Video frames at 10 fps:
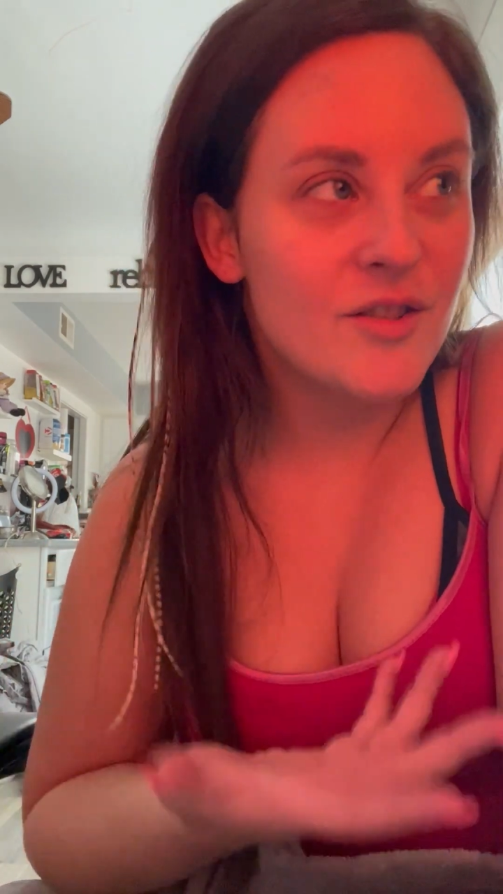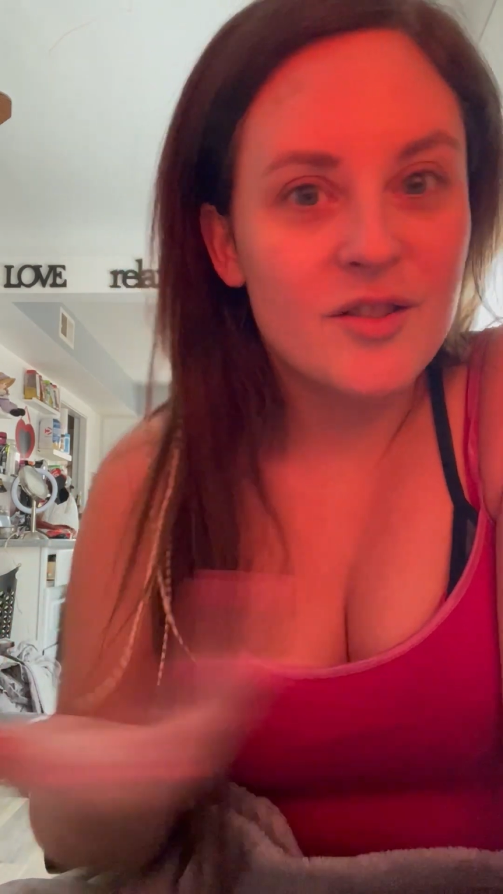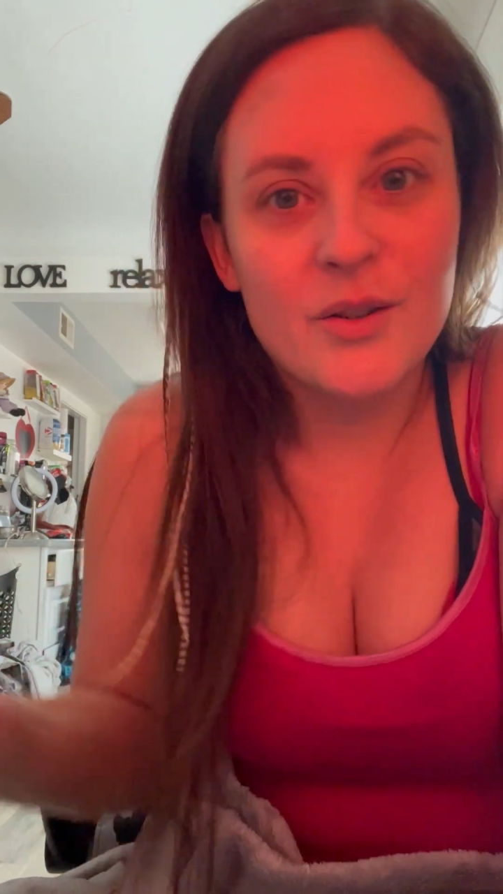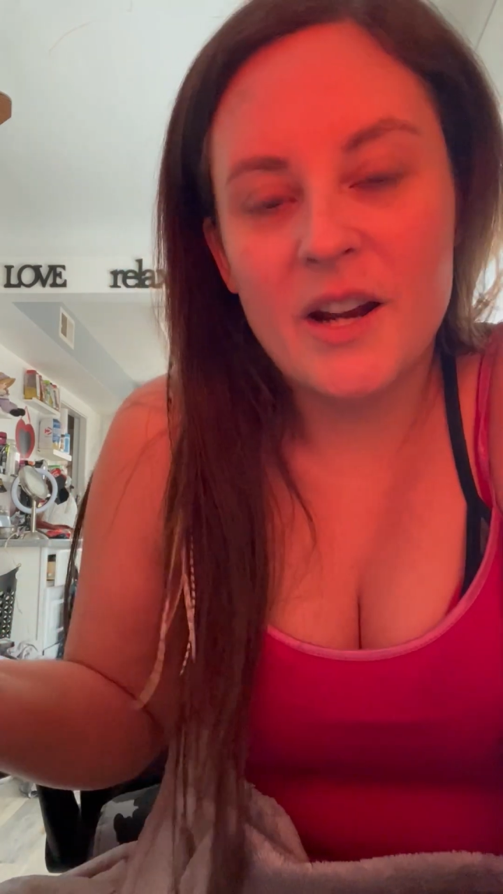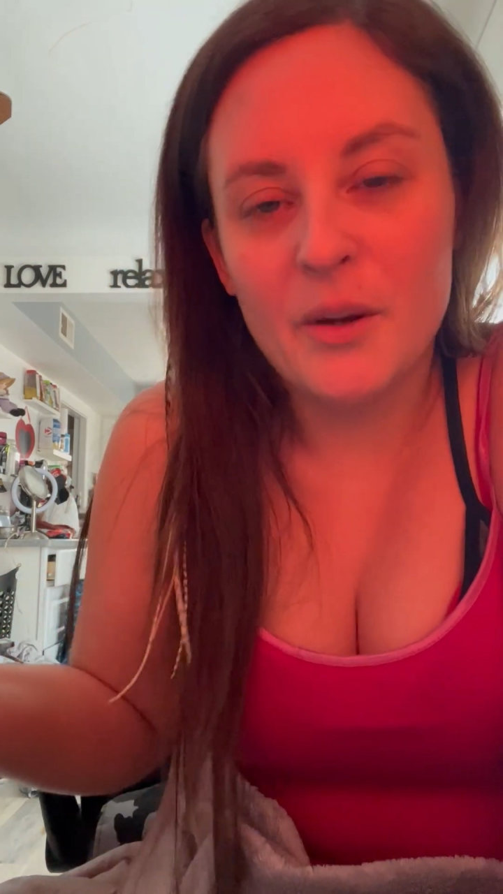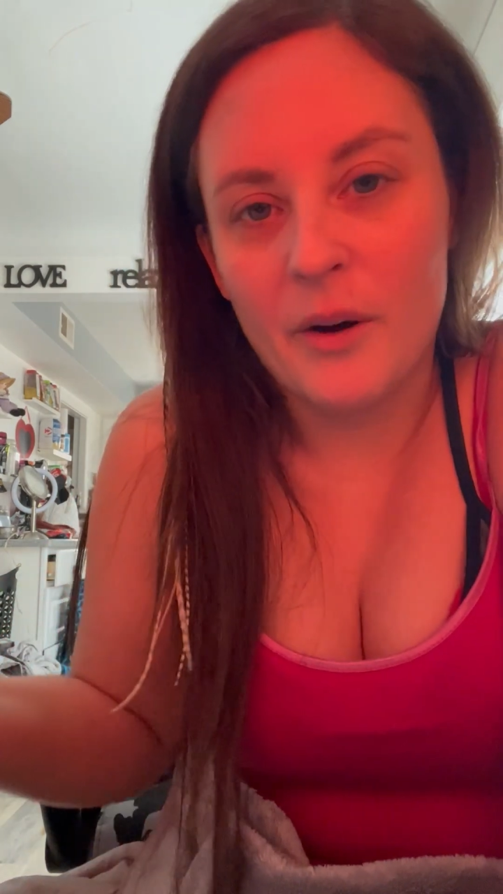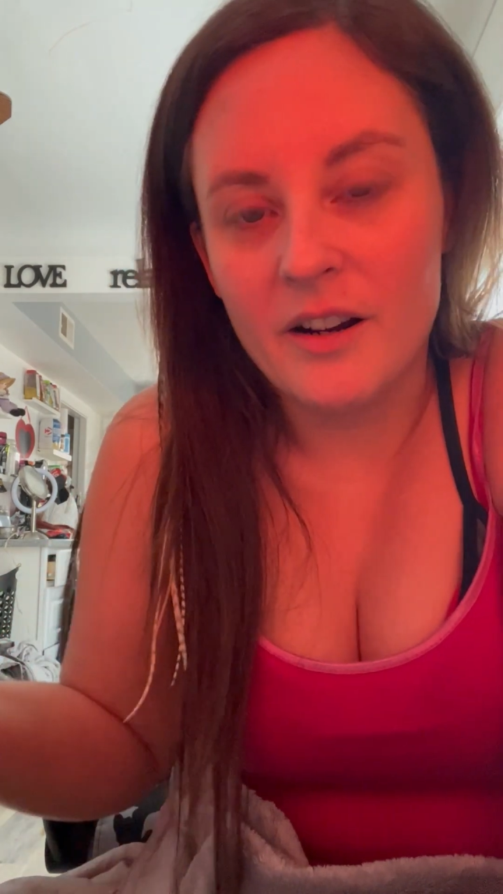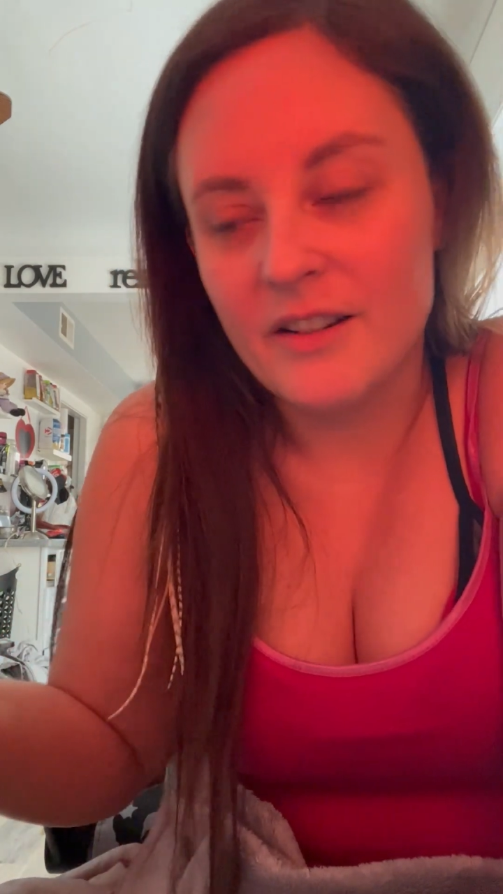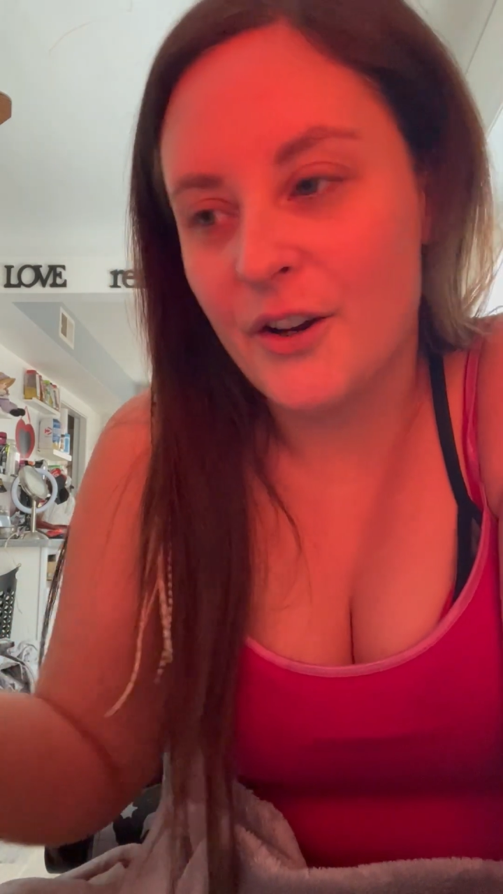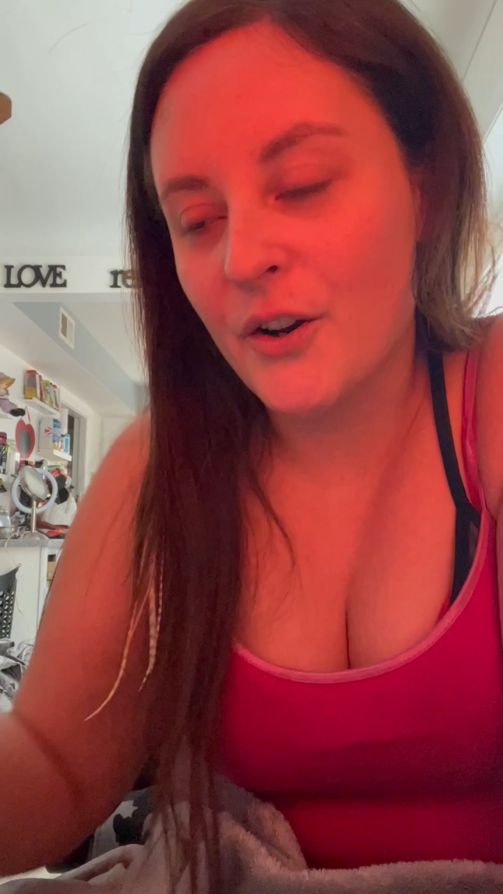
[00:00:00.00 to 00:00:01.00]
to
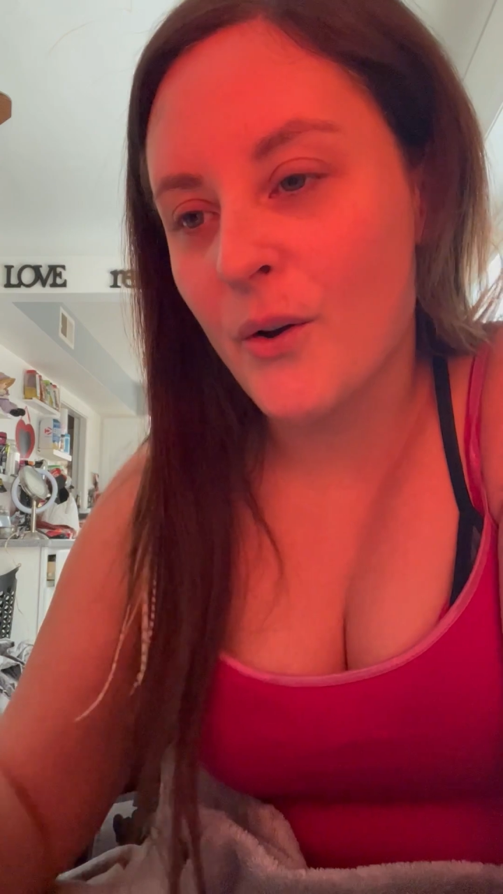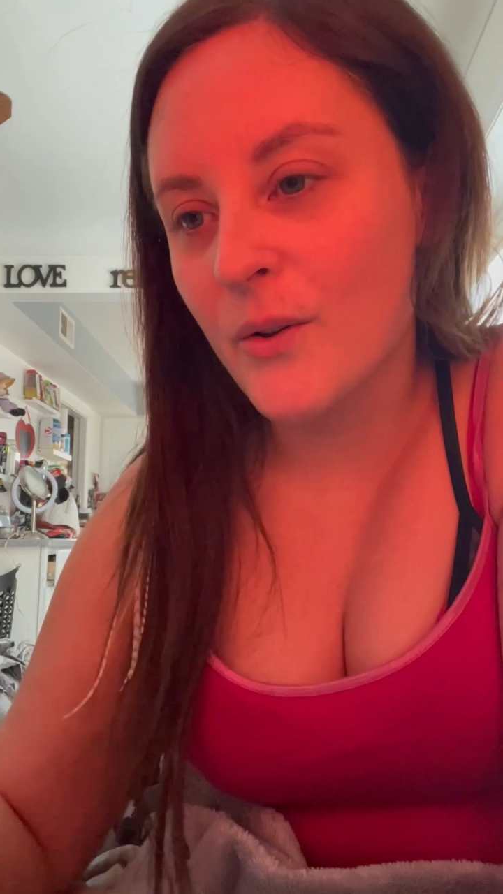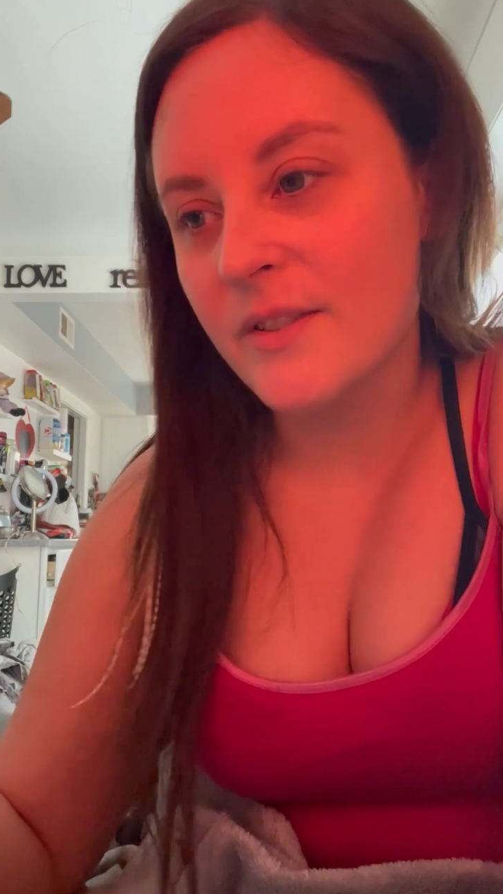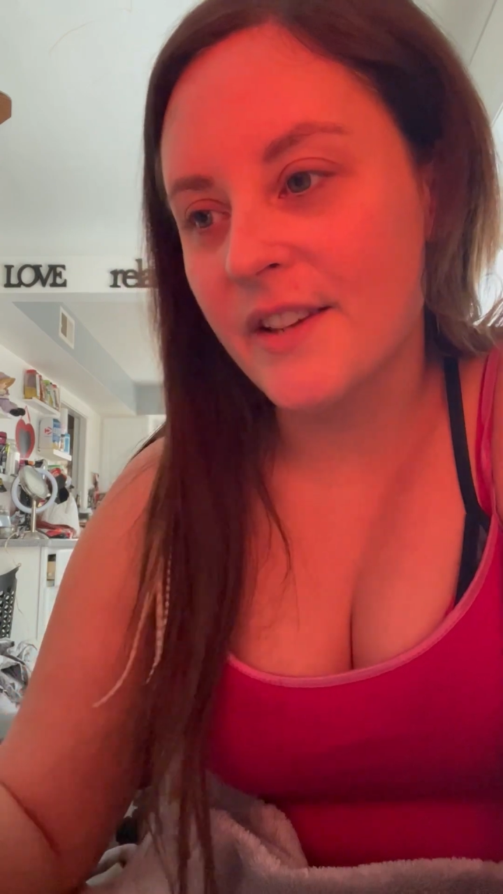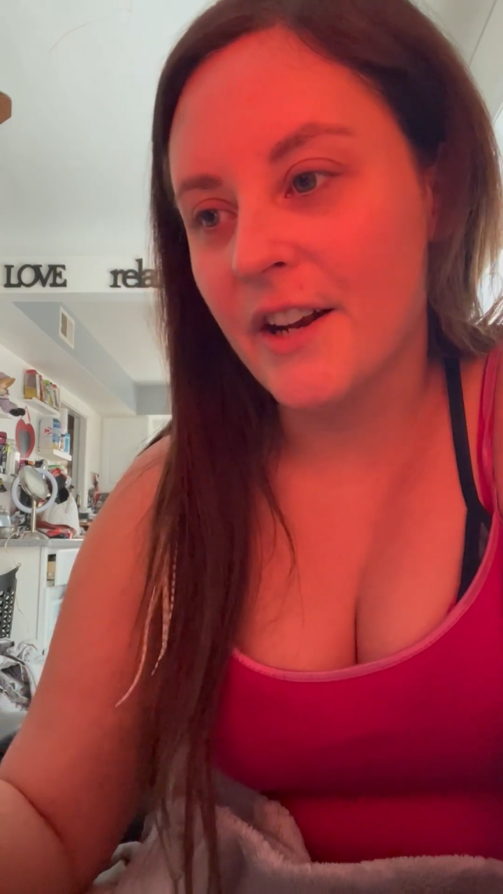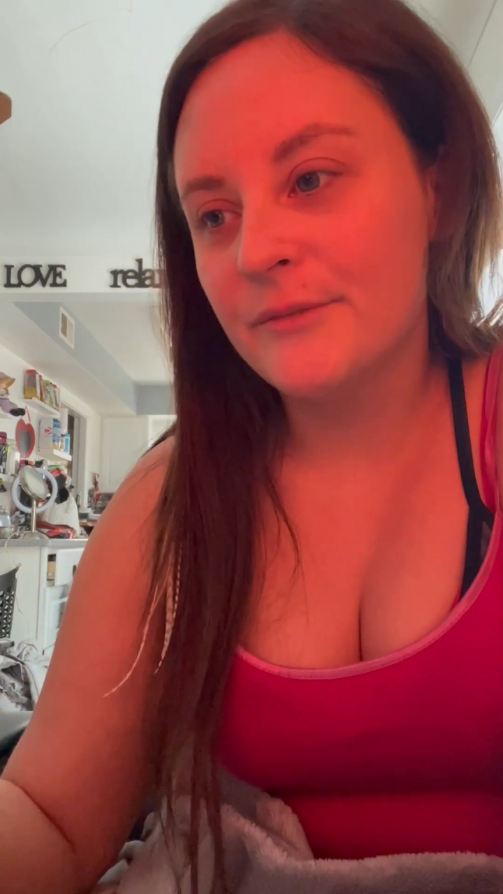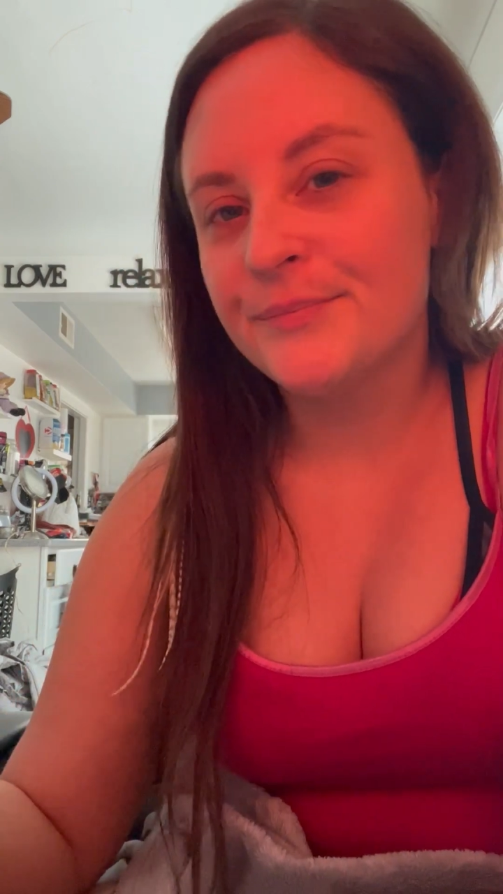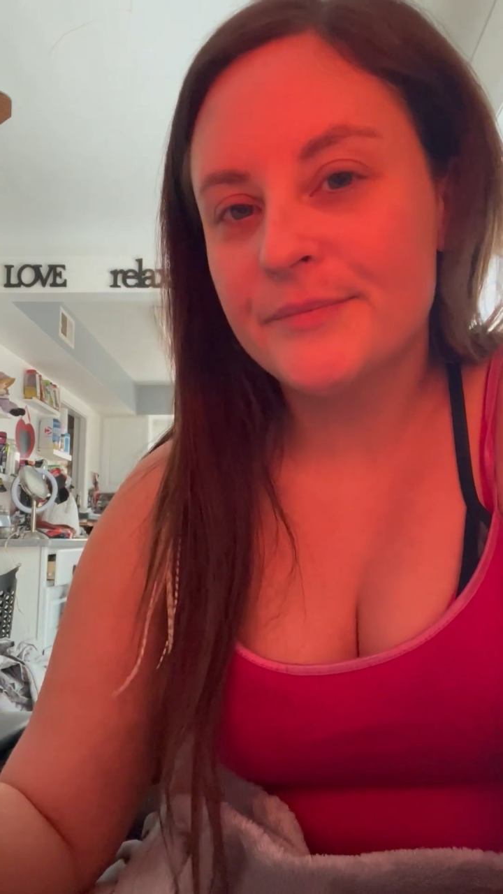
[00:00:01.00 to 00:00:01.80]
anywhere near your goals, you know?